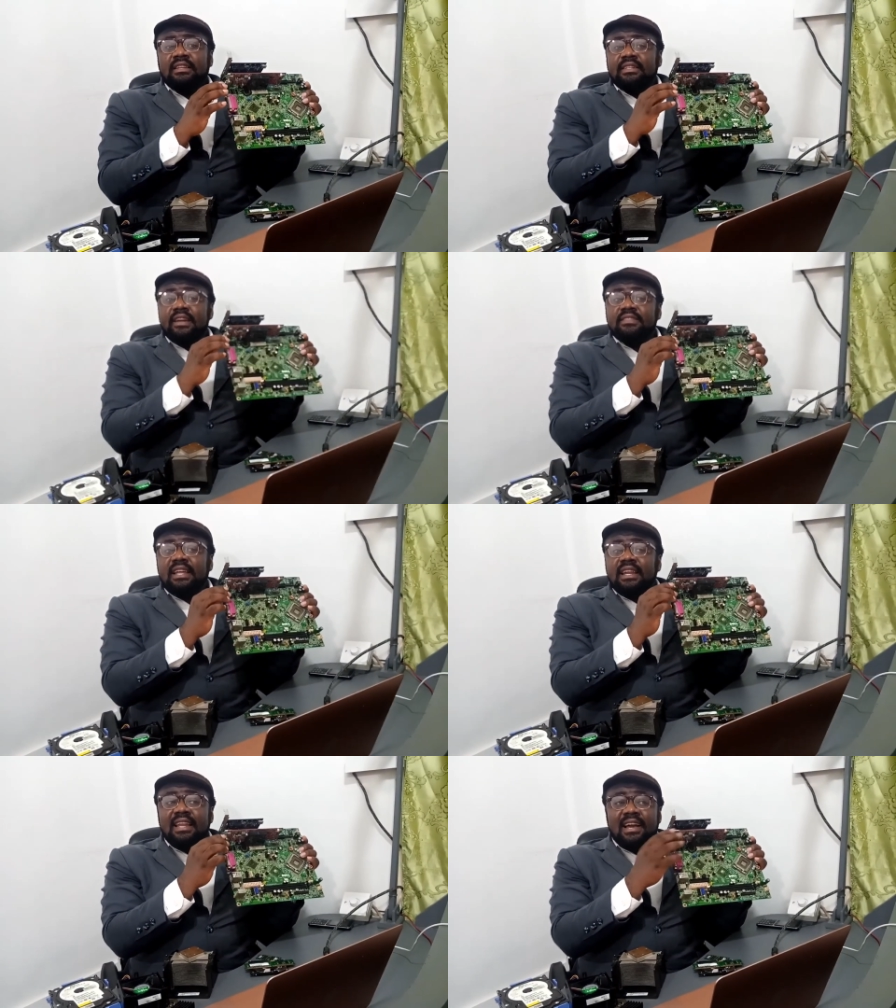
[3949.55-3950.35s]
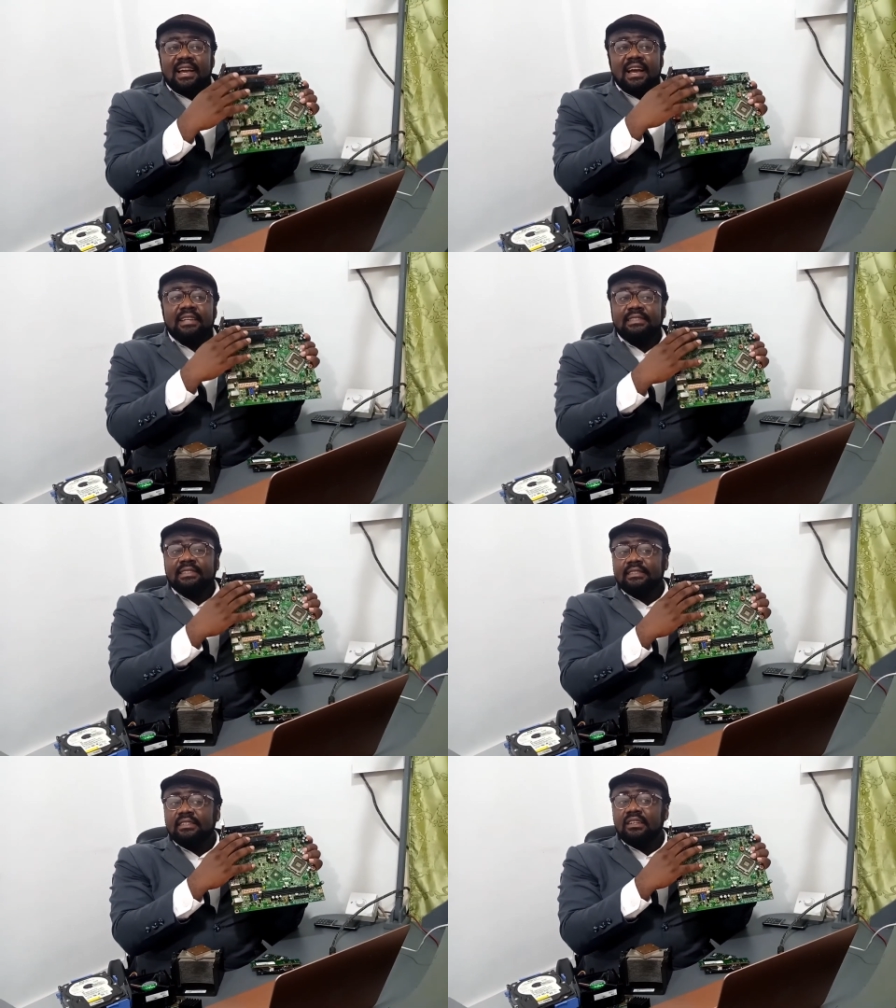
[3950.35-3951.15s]
There's another card
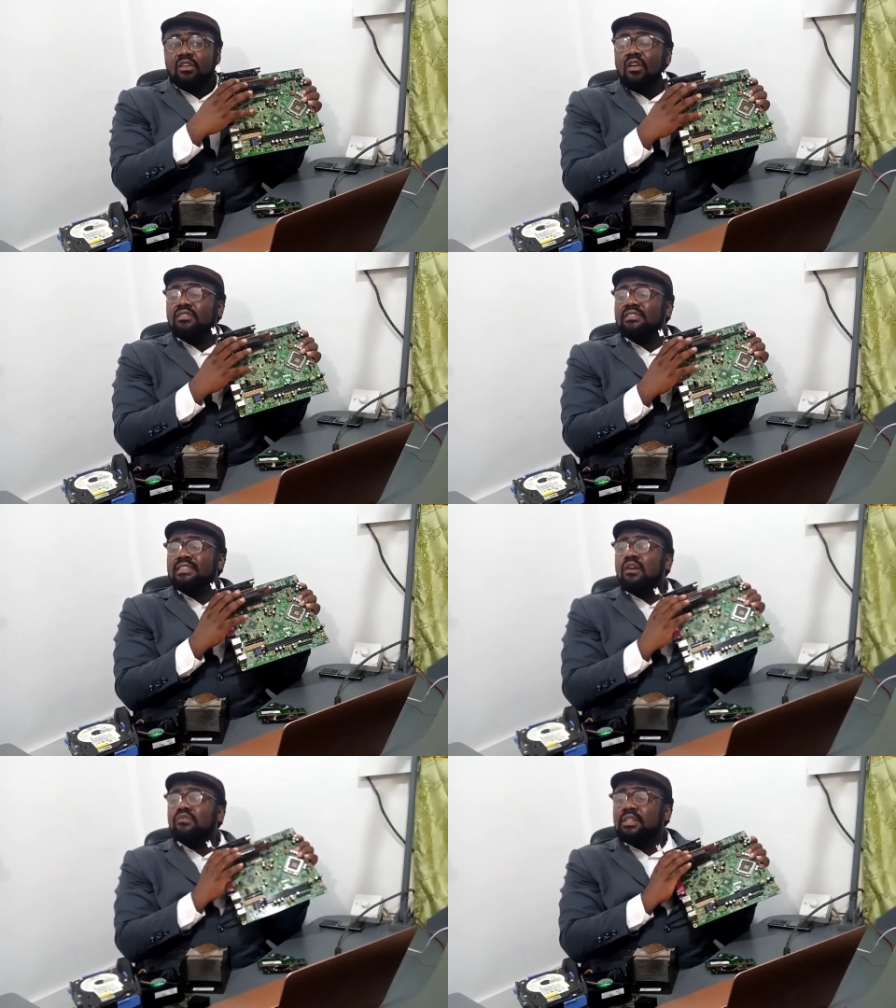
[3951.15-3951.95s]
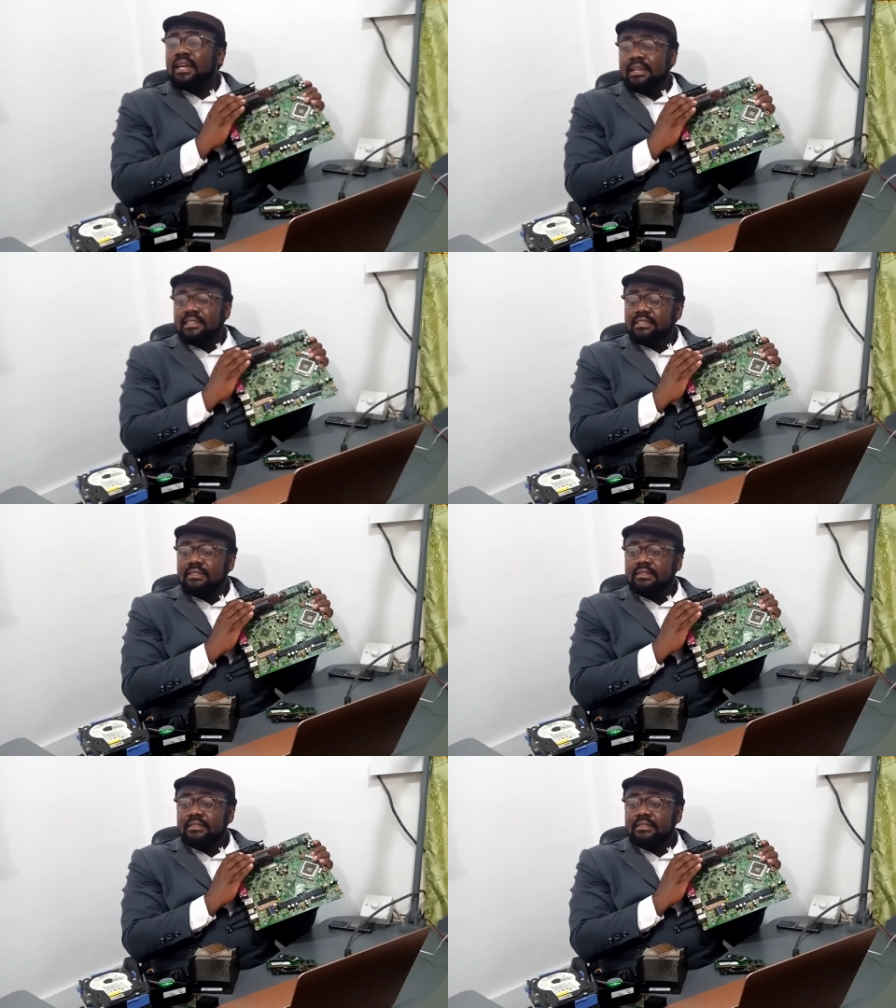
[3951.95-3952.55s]
called sound card.